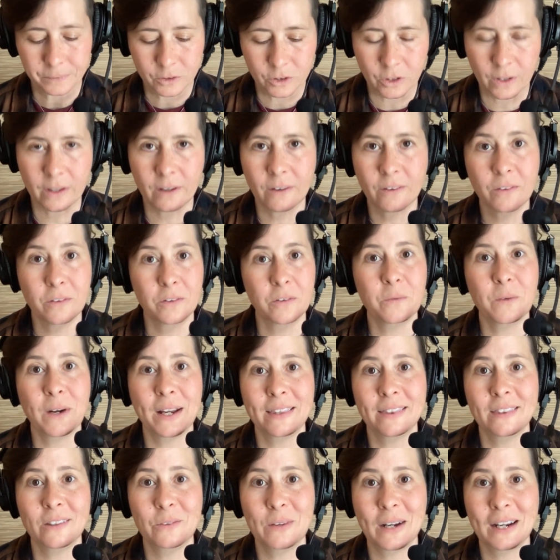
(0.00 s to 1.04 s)
So they're
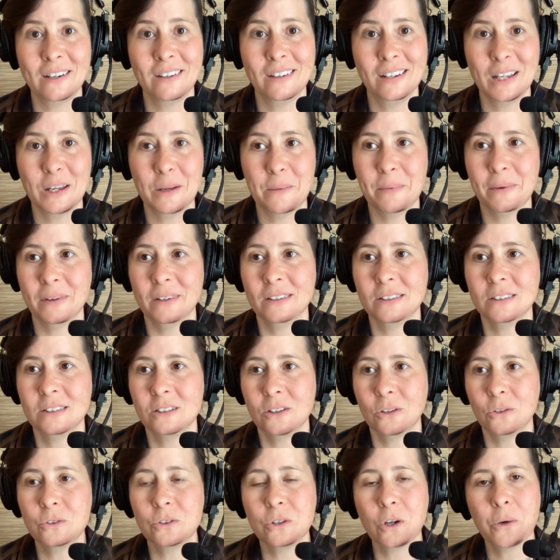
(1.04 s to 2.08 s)
right, the record keepers.
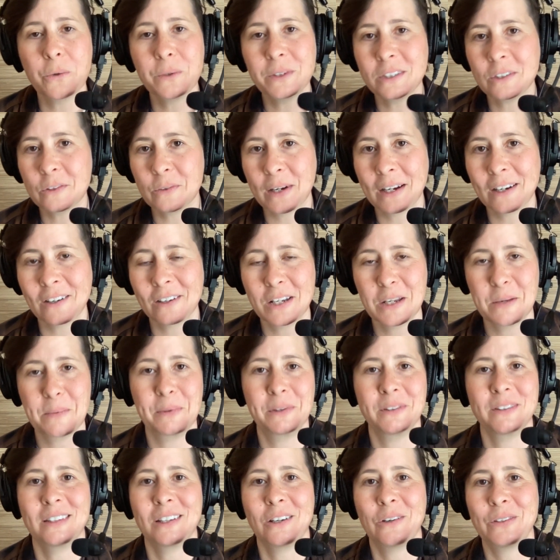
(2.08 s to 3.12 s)
Stones are always the record
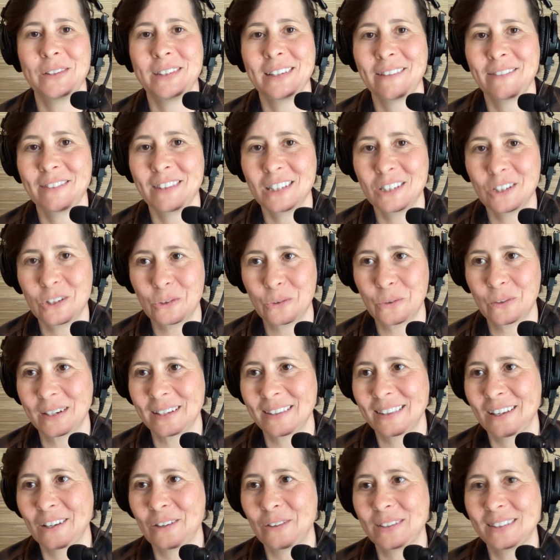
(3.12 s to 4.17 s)
keepers. They always have the
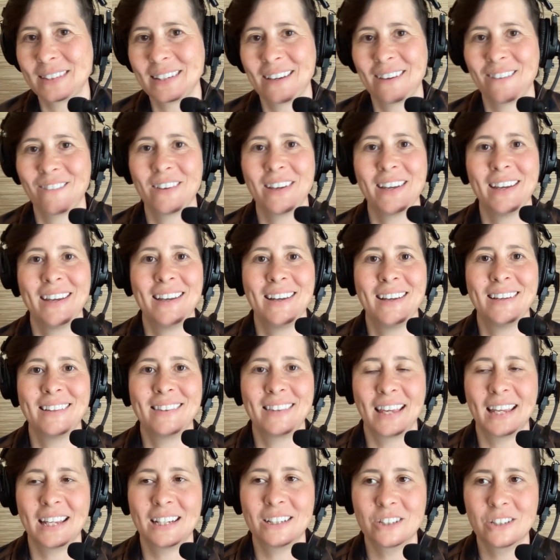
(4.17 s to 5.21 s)
story, they always have
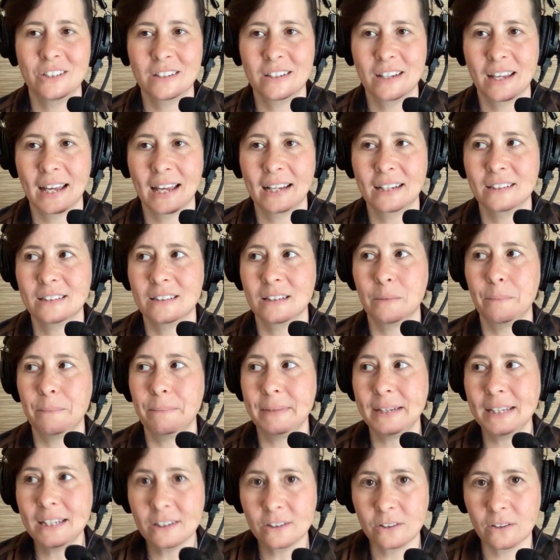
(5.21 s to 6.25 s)
the ancient text,
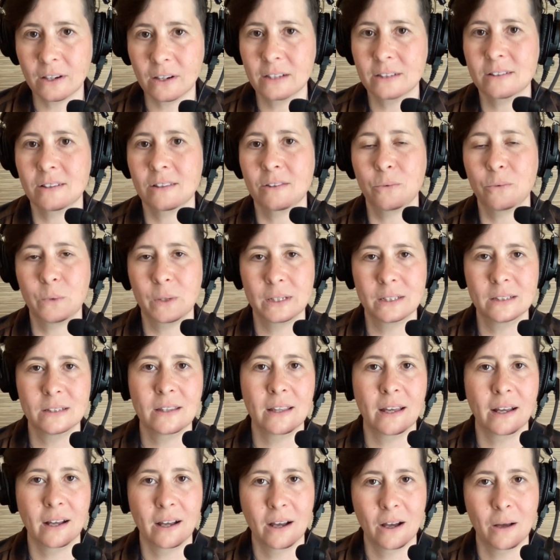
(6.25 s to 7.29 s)
and meteorites are the
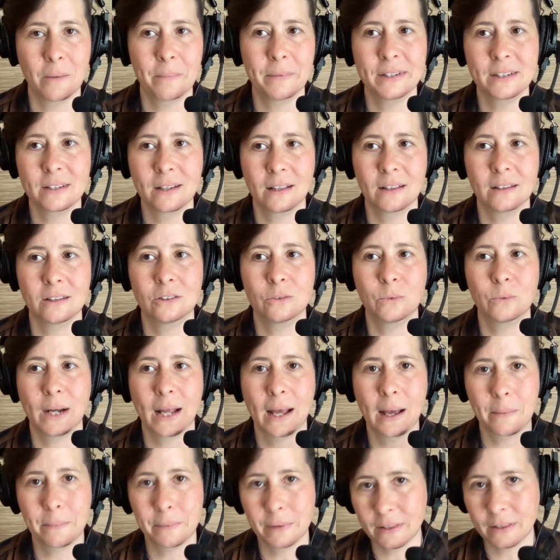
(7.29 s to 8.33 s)
ones that come and tell us what
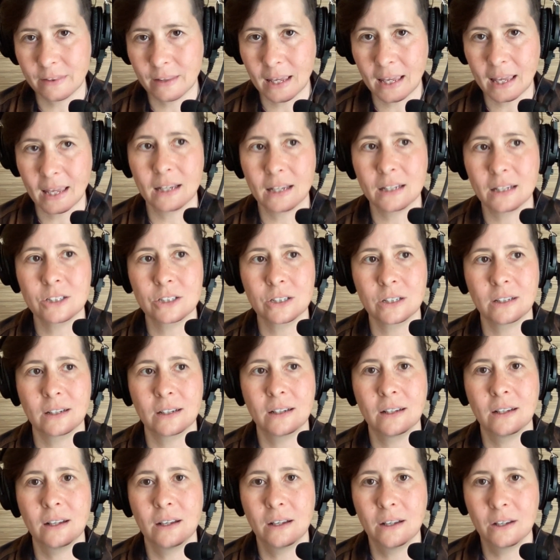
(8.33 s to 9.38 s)
happened in the
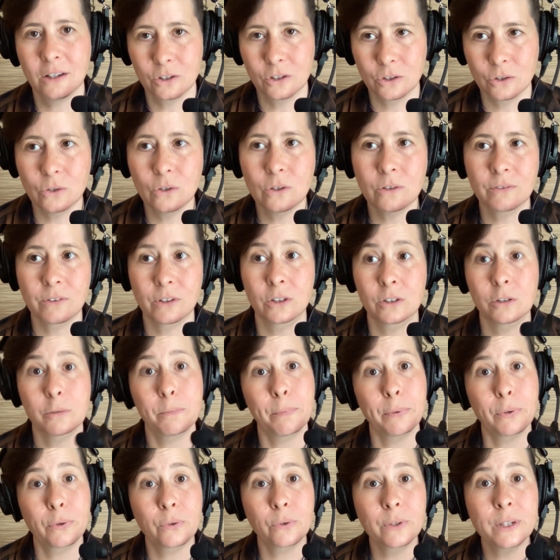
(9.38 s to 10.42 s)
ancient universe,
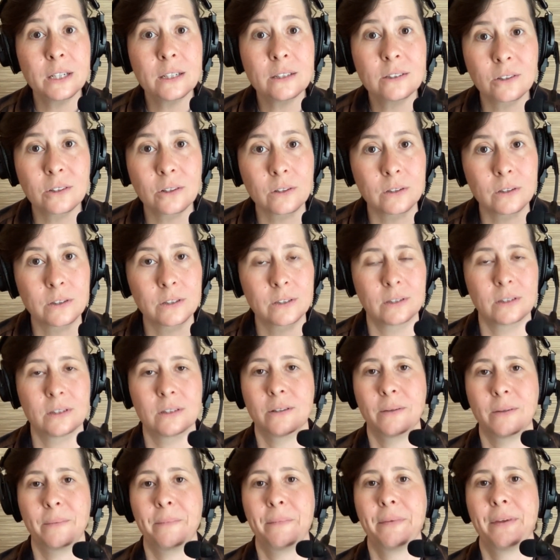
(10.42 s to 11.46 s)
pre solar
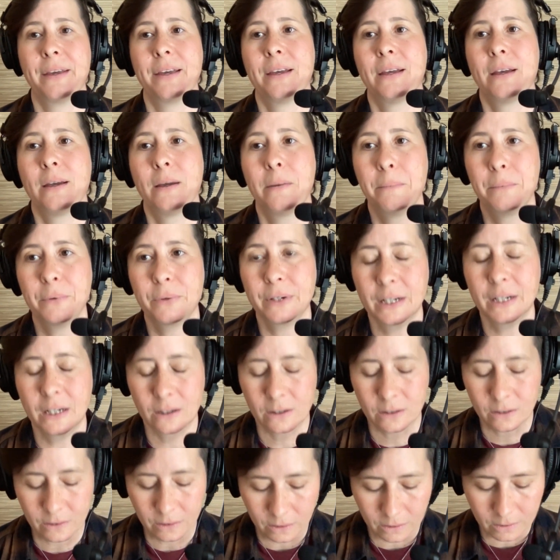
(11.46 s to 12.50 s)
system, pre
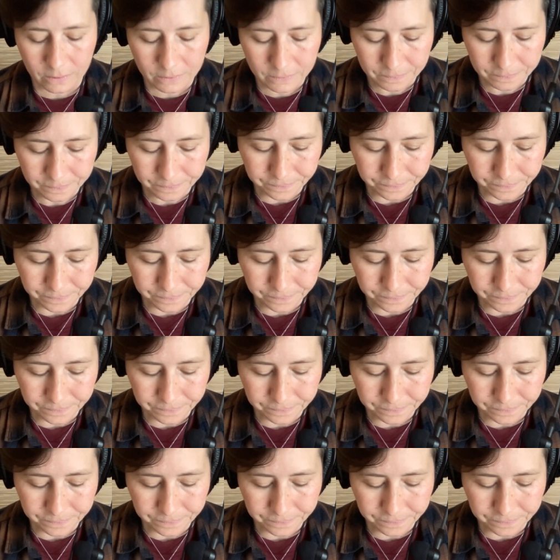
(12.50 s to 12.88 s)
Earth.